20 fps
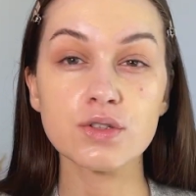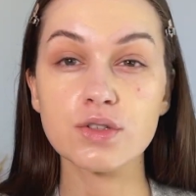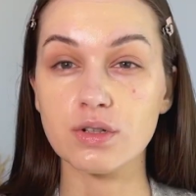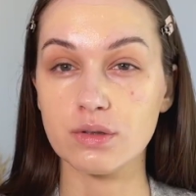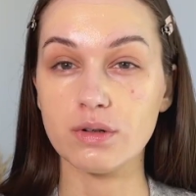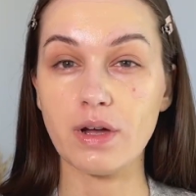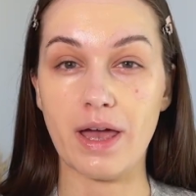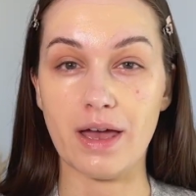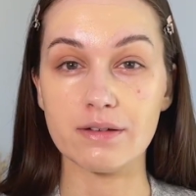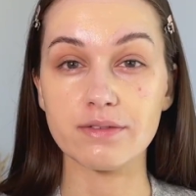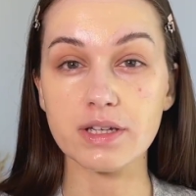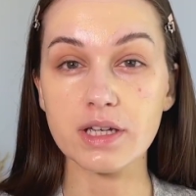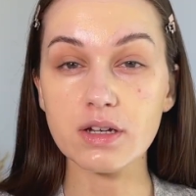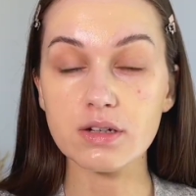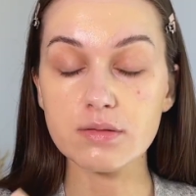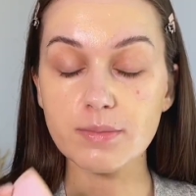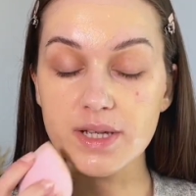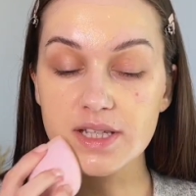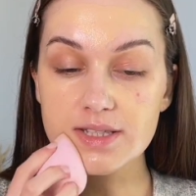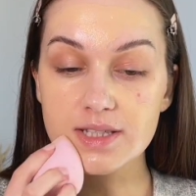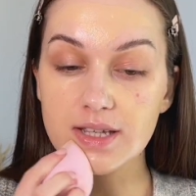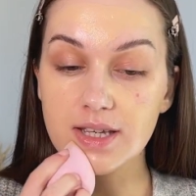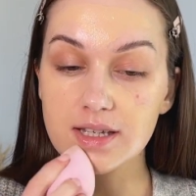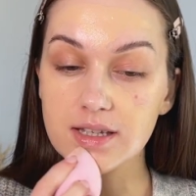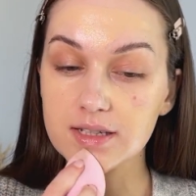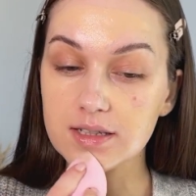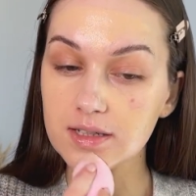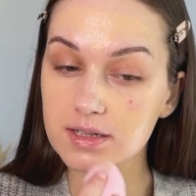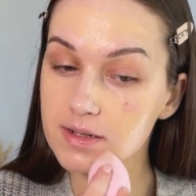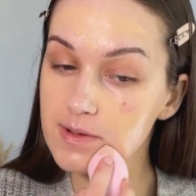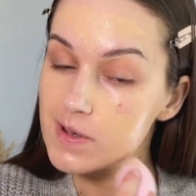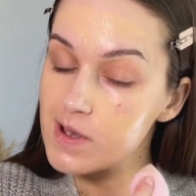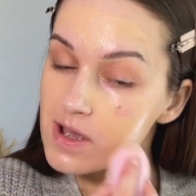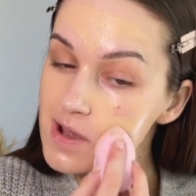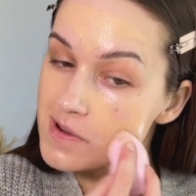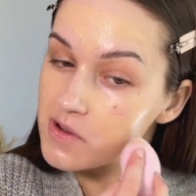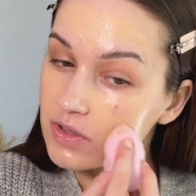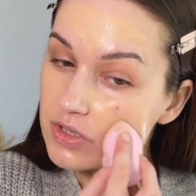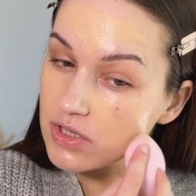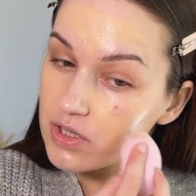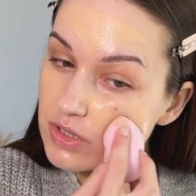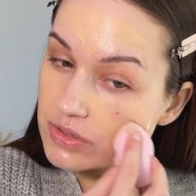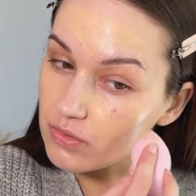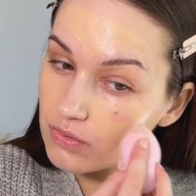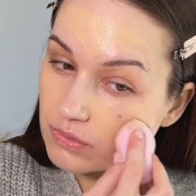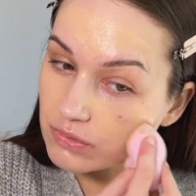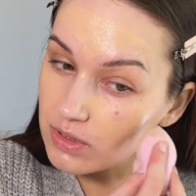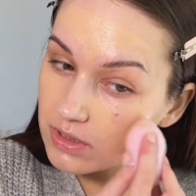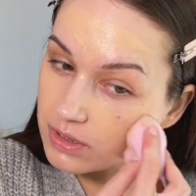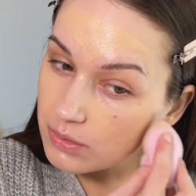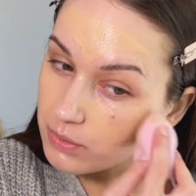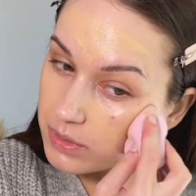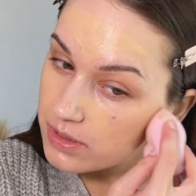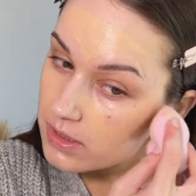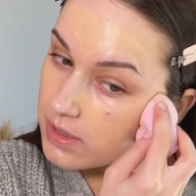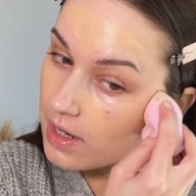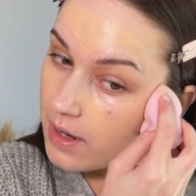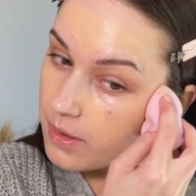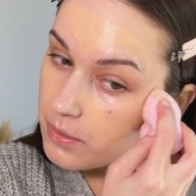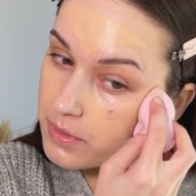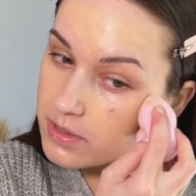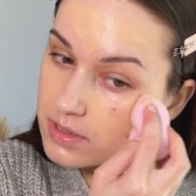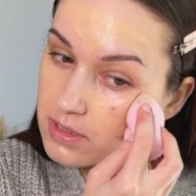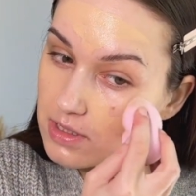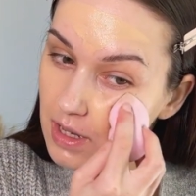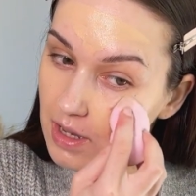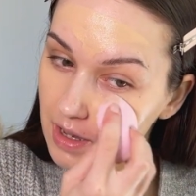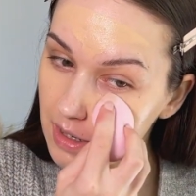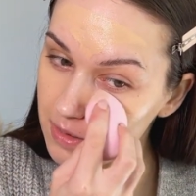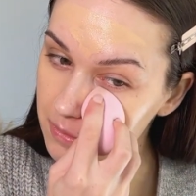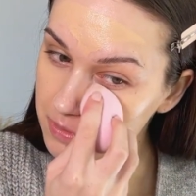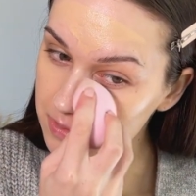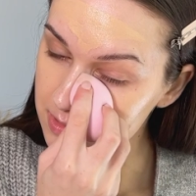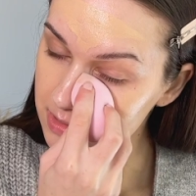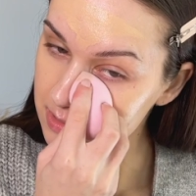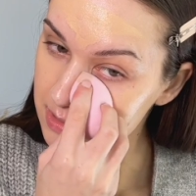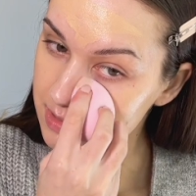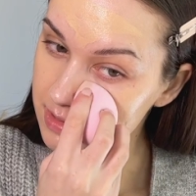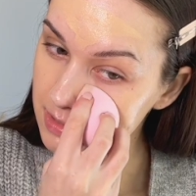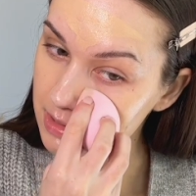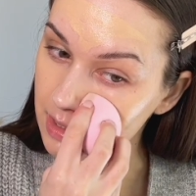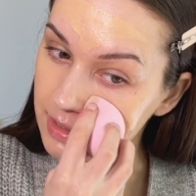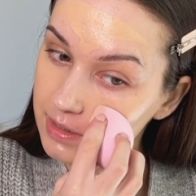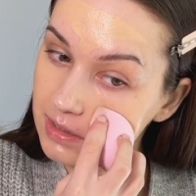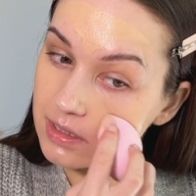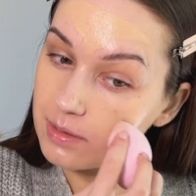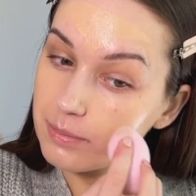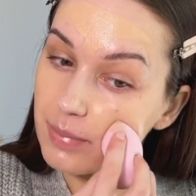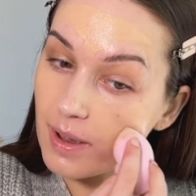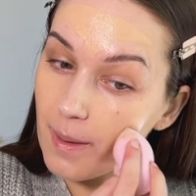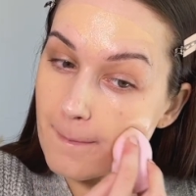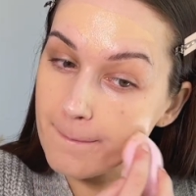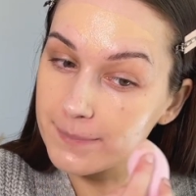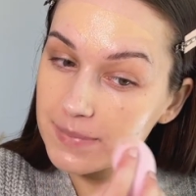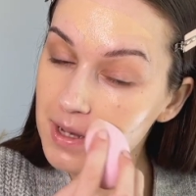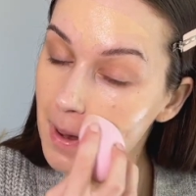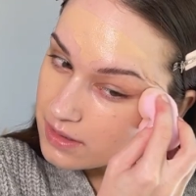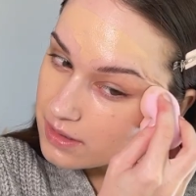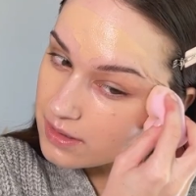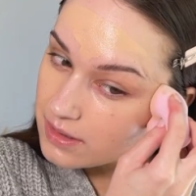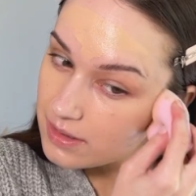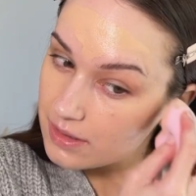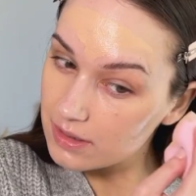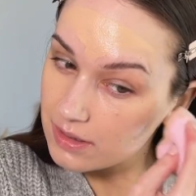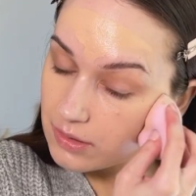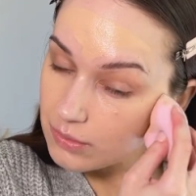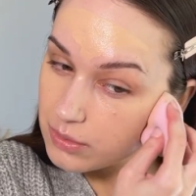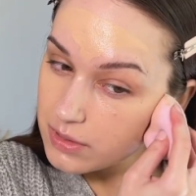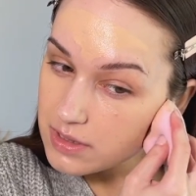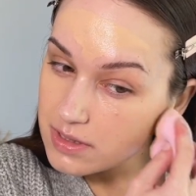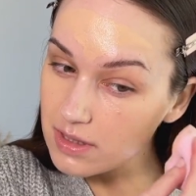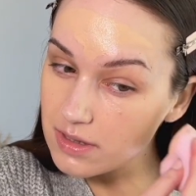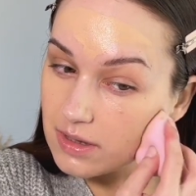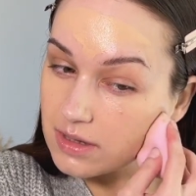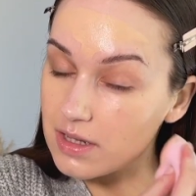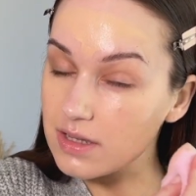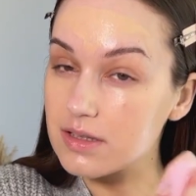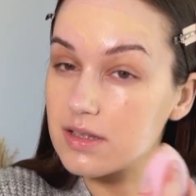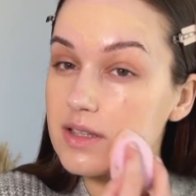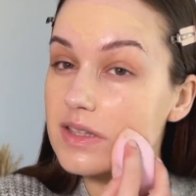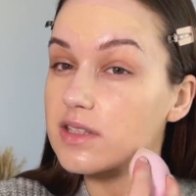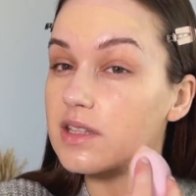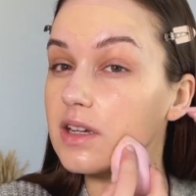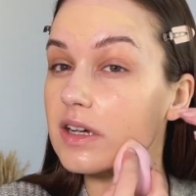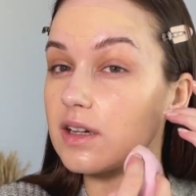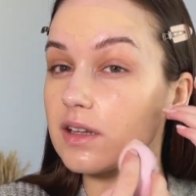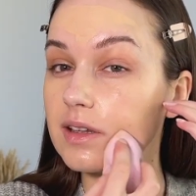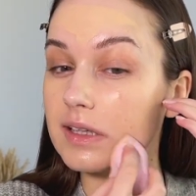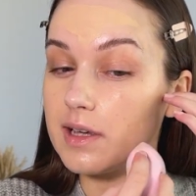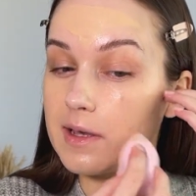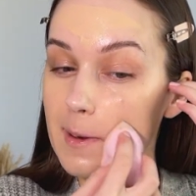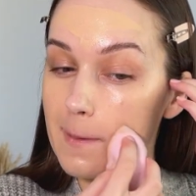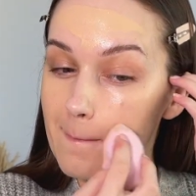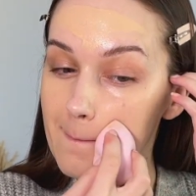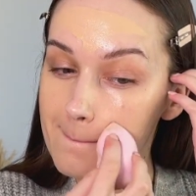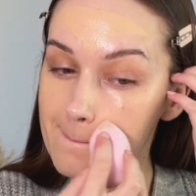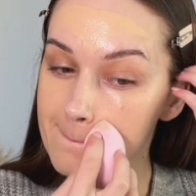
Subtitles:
heavy on my skin, which is really weird. I was slightly bummed. It wasn't necessarily